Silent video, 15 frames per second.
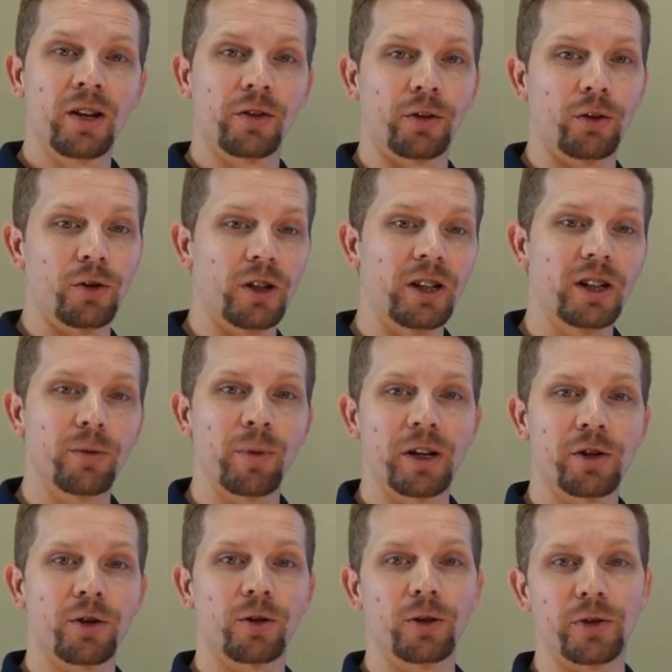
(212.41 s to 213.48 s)
So you need to
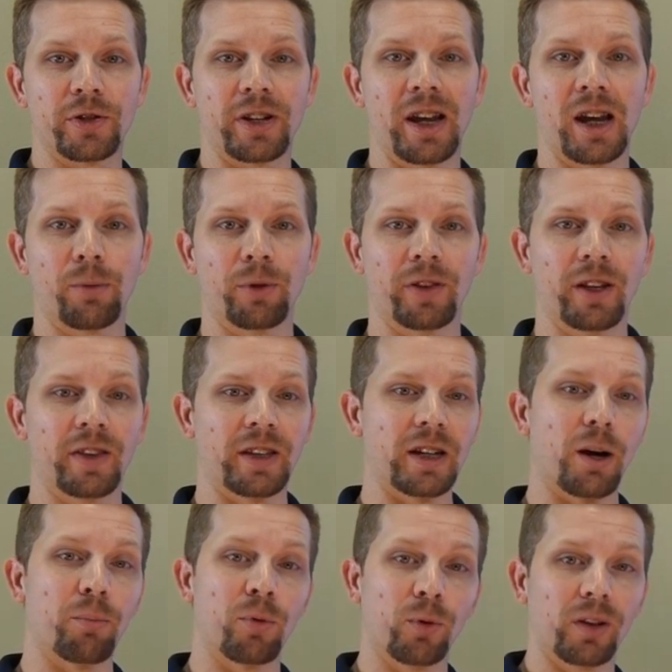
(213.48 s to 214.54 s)
make sure you're staying within the
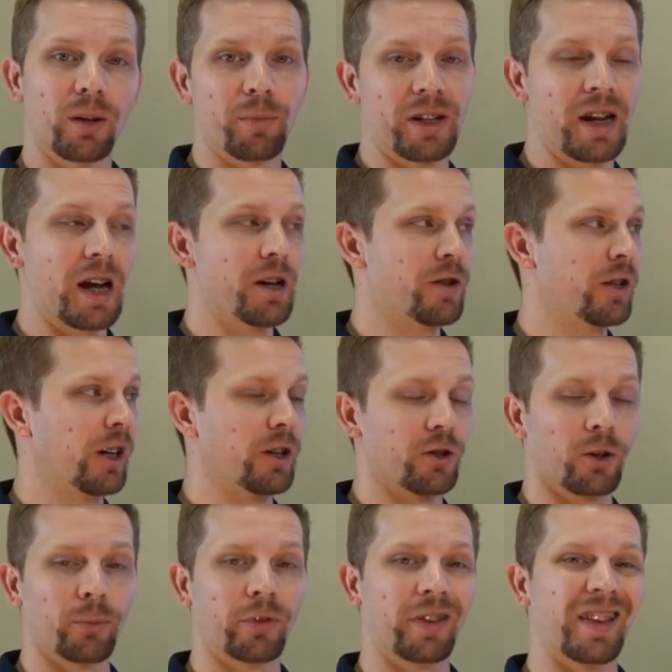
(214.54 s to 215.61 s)
port limitation in
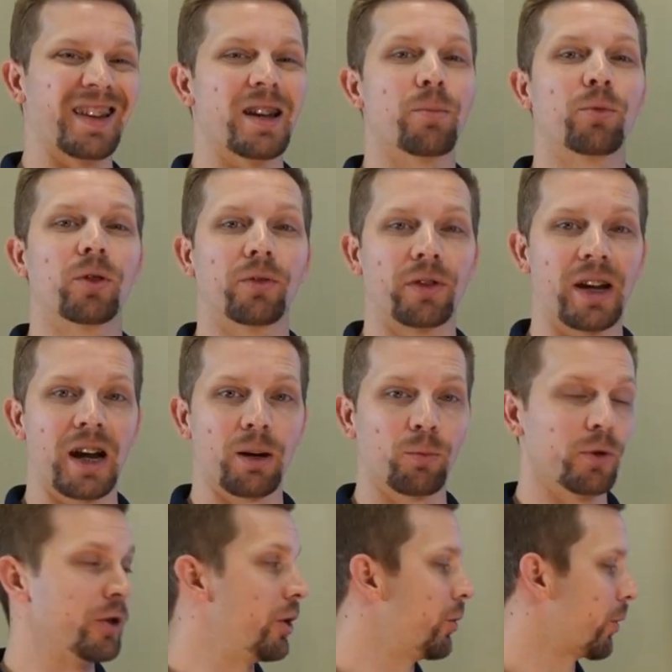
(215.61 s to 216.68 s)
terms of the number of
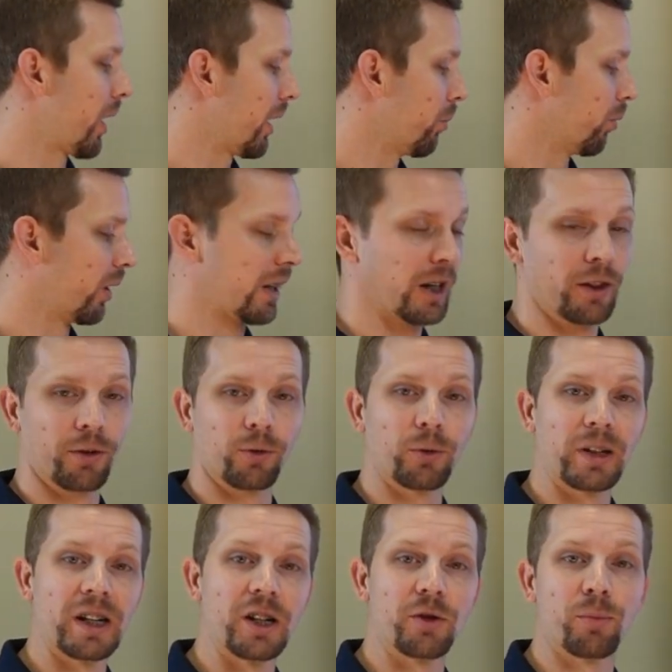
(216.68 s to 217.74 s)
cameras you try to bring in
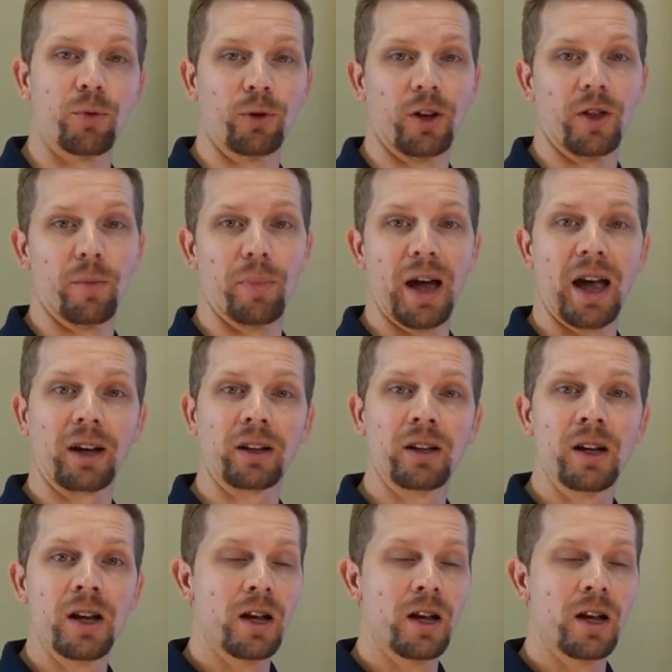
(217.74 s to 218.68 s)
through each port on the back.